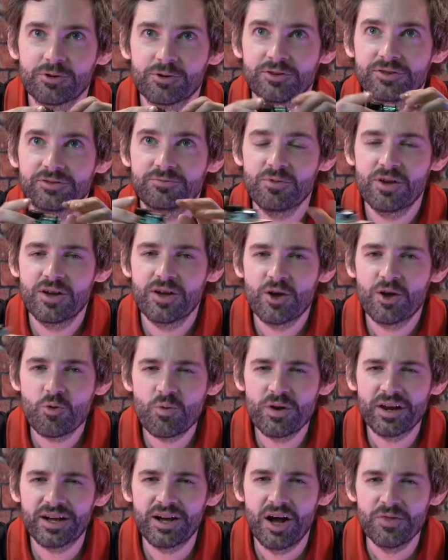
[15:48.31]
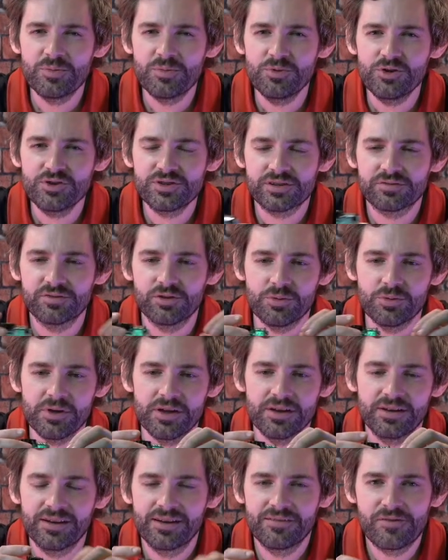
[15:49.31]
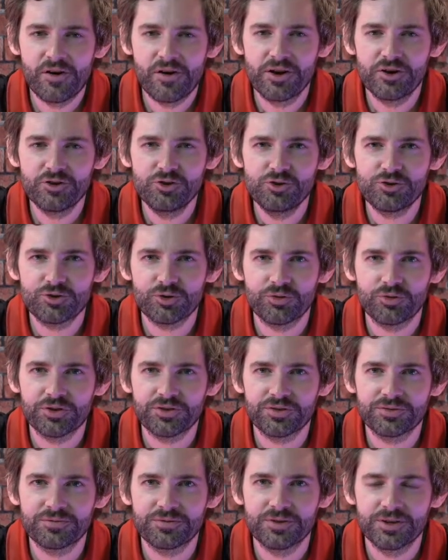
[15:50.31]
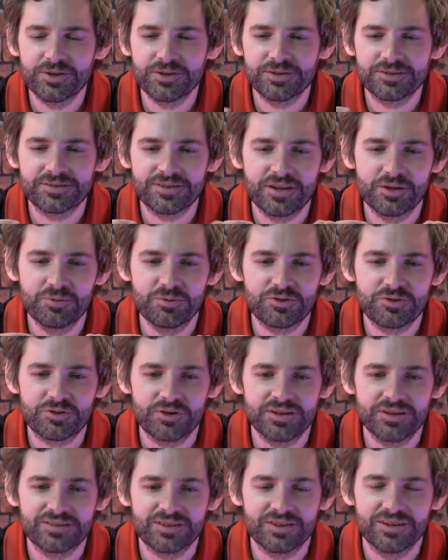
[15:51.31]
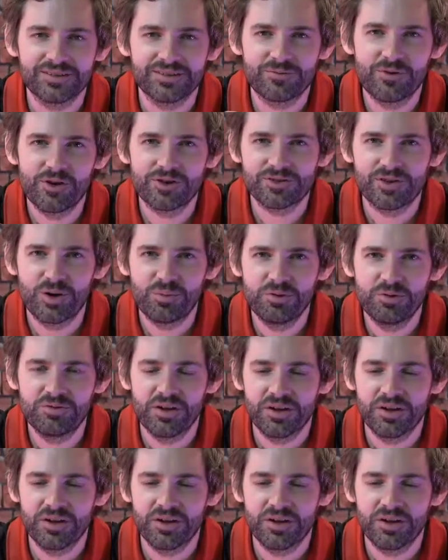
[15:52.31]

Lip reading: We're going to cut the music for a bit. Very unusual for study with street science. First time